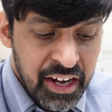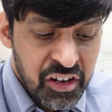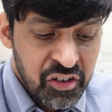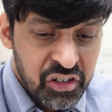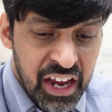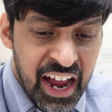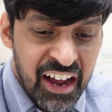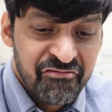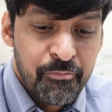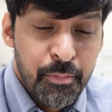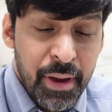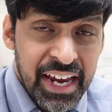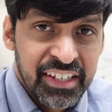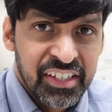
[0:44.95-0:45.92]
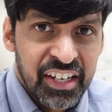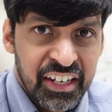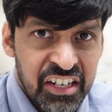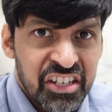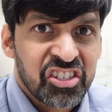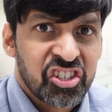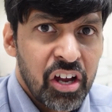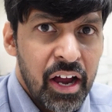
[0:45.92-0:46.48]
you to have
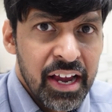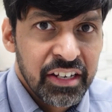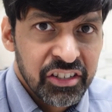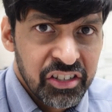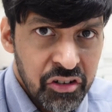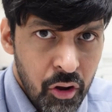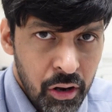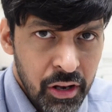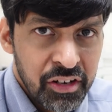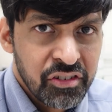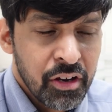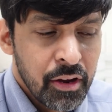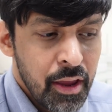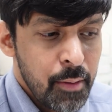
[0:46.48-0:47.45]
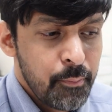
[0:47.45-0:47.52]
basic science knowledge